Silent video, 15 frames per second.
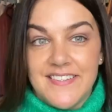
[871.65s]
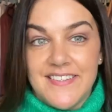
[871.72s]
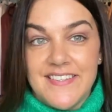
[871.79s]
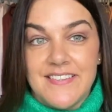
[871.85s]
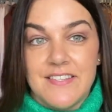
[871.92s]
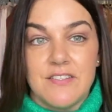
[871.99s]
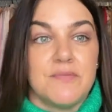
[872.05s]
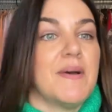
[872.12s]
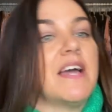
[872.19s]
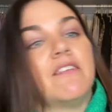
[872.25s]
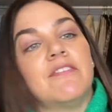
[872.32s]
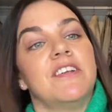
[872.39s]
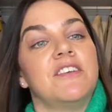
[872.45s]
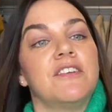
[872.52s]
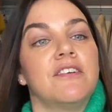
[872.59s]
this is my
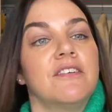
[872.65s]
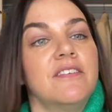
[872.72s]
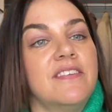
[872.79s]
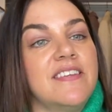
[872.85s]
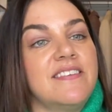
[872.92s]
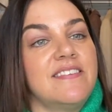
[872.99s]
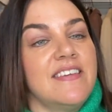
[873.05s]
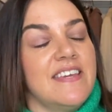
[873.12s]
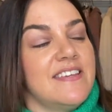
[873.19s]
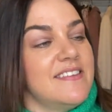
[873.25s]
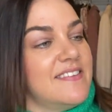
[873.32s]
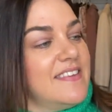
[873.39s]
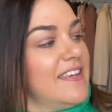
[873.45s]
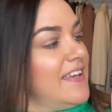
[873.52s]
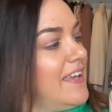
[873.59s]
original. This
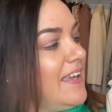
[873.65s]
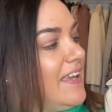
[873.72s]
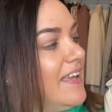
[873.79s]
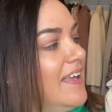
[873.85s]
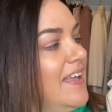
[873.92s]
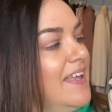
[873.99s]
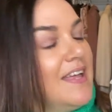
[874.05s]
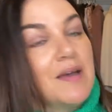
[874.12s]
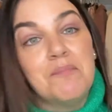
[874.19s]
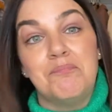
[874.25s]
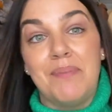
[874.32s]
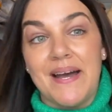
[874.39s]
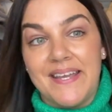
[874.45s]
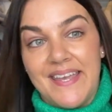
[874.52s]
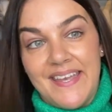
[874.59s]
is the
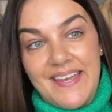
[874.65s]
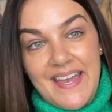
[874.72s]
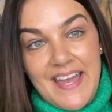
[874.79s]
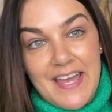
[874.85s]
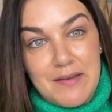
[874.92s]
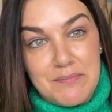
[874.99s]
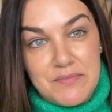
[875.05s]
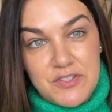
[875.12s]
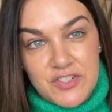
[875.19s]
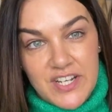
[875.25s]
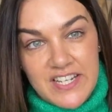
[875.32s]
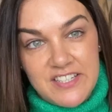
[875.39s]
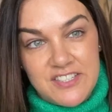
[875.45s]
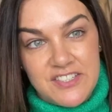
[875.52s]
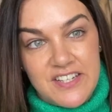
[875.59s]
Buckingham
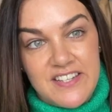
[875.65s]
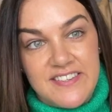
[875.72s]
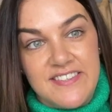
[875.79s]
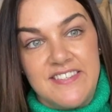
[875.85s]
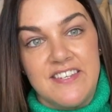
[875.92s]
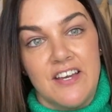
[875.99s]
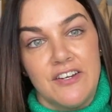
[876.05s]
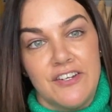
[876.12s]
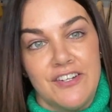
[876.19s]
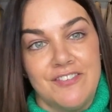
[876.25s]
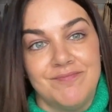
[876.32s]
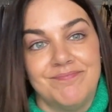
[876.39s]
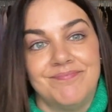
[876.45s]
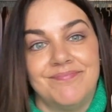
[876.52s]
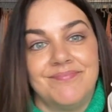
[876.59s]
Trench in
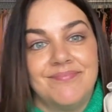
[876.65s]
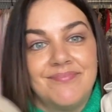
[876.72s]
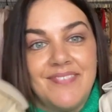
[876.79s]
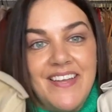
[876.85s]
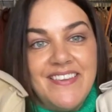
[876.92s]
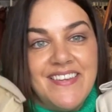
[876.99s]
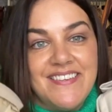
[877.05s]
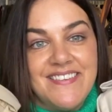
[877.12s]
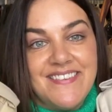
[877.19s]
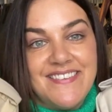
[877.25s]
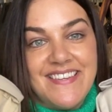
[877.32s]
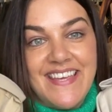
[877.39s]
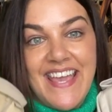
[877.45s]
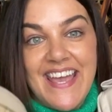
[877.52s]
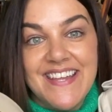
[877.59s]
stone, and this is
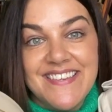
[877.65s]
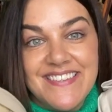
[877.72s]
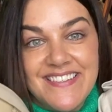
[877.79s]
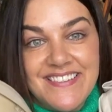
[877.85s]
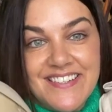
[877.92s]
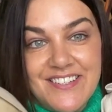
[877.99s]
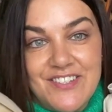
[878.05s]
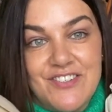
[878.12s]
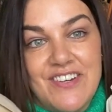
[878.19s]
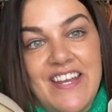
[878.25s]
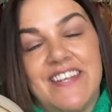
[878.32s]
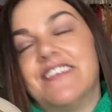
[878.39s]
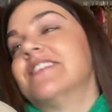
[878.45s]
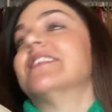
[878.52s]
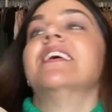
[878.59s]
the Kensington
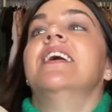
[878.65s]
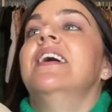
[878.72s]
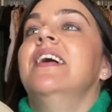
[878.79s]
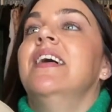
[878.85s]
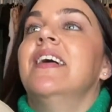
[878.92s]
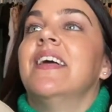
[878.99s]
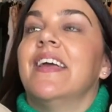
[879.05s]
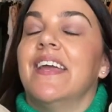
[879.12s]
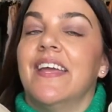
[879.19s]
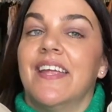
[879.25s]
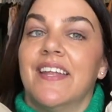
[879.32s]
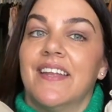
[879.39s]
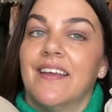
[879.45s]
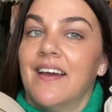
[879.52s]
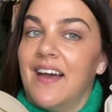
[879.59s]
Trench
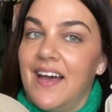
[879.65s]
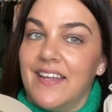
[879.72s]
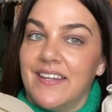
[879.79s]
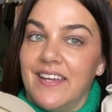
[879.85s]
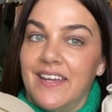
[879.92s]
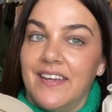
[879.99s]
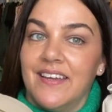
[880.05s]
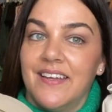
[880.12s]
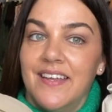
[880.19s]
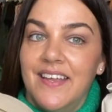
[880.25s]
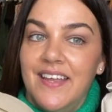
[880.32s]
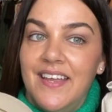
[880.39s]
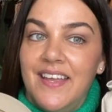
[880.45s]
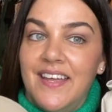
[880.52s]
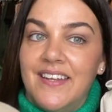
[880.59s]
in honey.
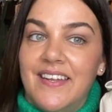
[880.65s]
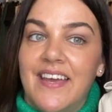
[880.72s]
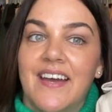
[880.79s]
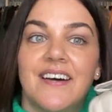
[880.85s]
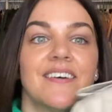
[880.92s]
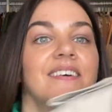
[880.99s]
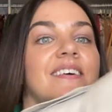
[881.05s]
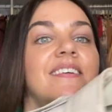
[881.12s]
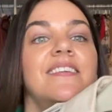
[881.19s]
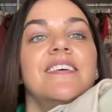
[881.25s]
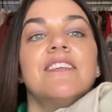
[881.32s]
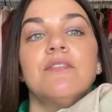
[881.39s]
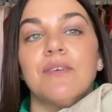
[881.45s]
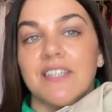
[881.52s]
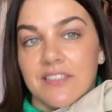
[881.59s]
Now,
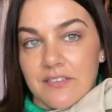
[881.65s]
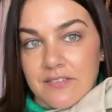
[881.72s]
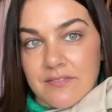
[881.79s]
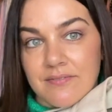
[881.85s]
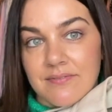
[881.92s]
this one,